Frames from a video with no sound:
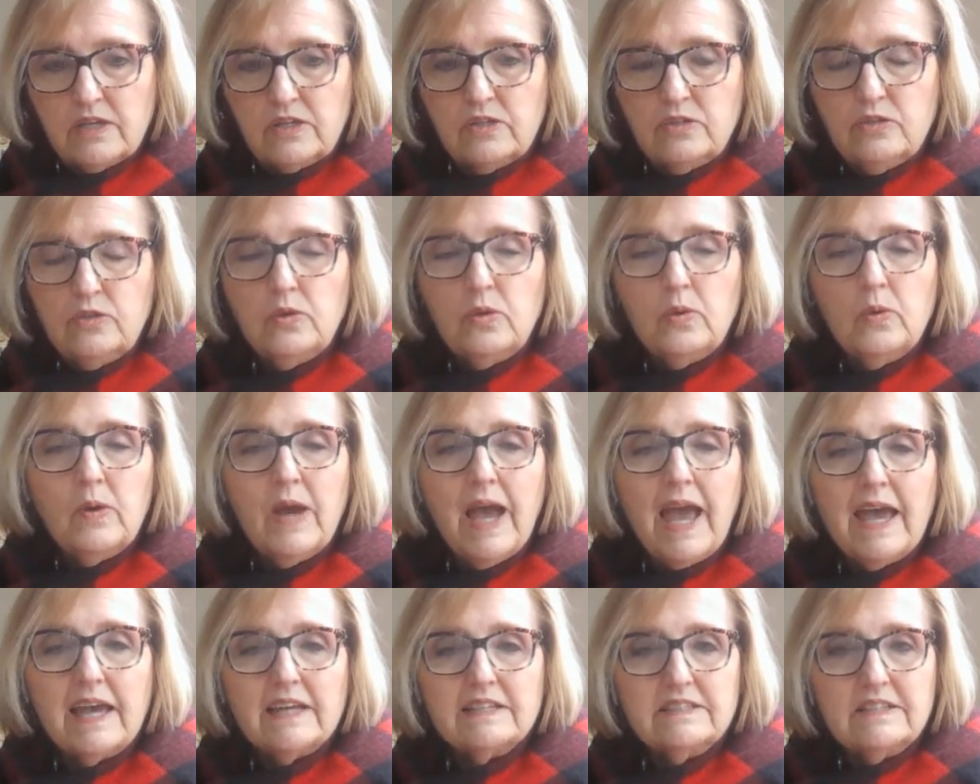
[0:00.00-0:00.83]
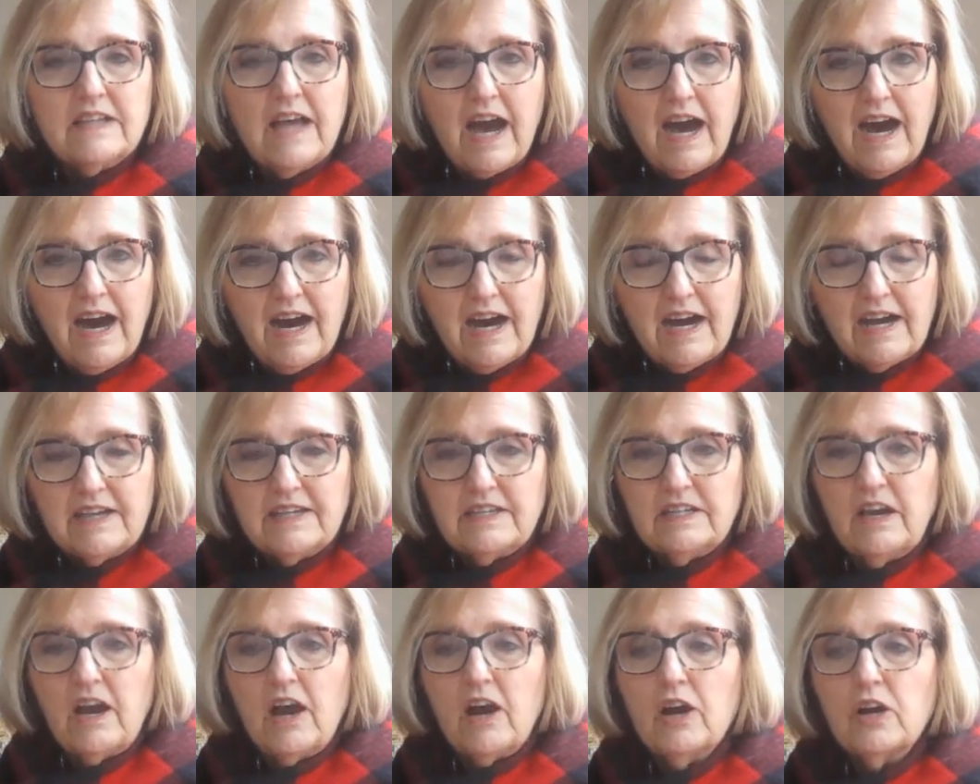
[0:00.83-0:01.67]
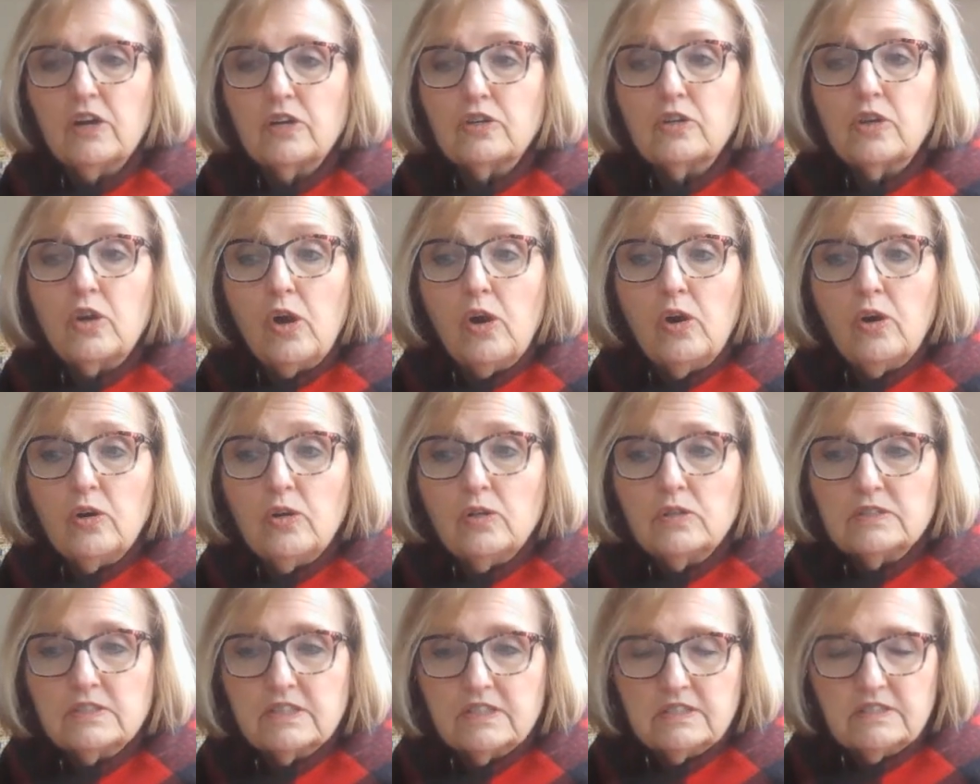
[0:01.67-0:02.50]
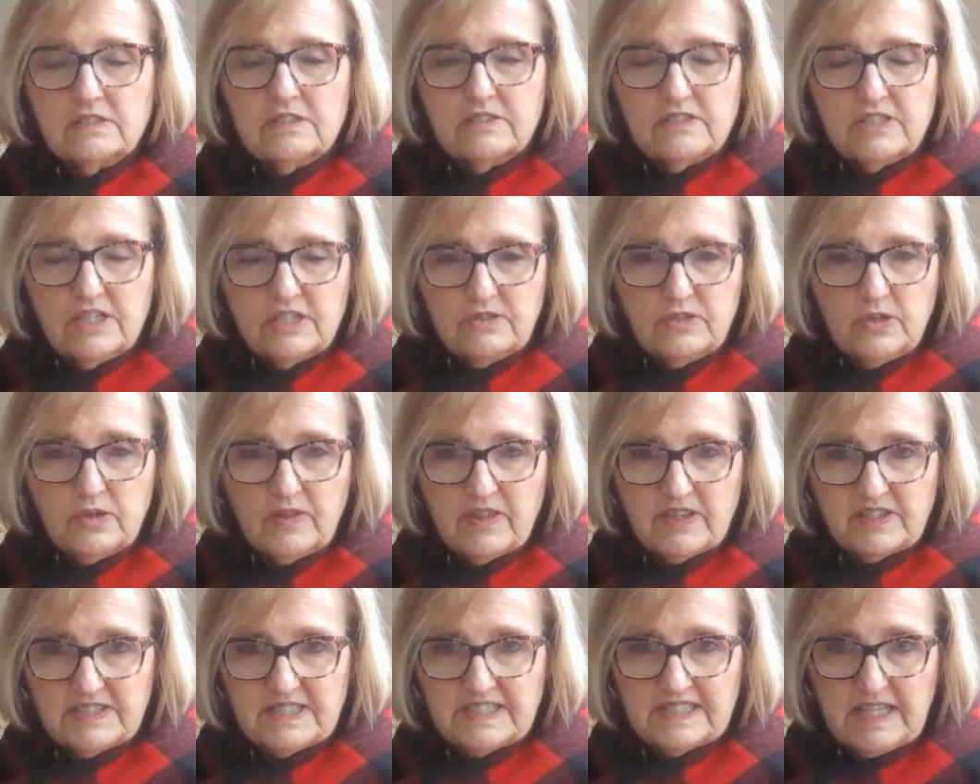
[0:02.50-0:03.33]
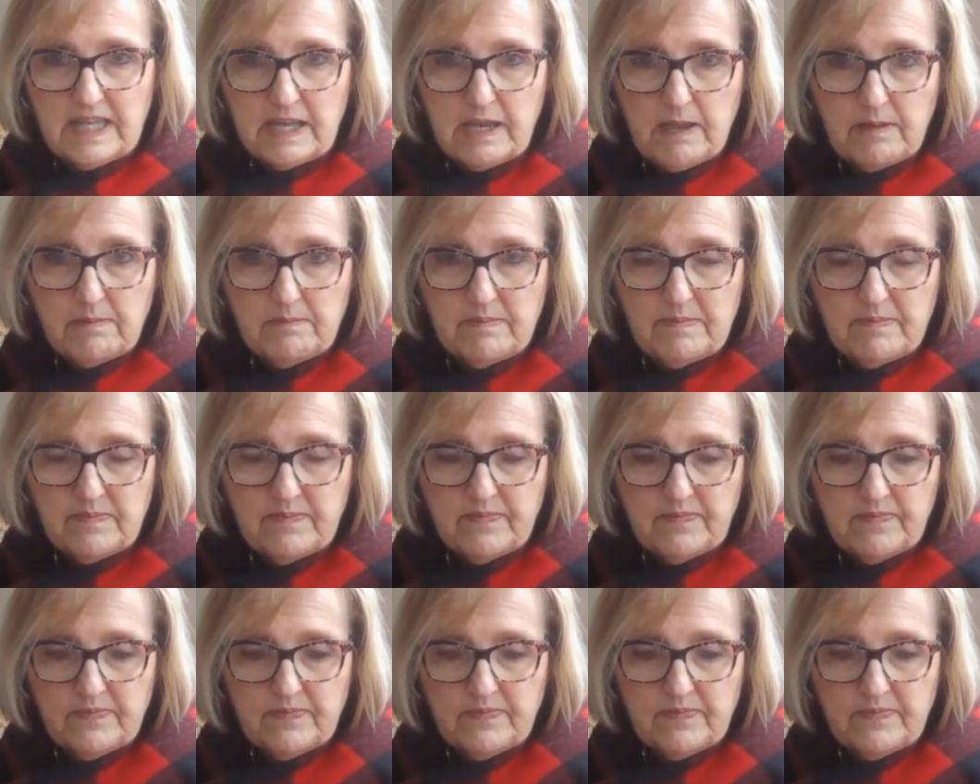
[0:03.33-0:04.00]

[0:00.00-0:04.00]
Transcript: You and I are called to do the same.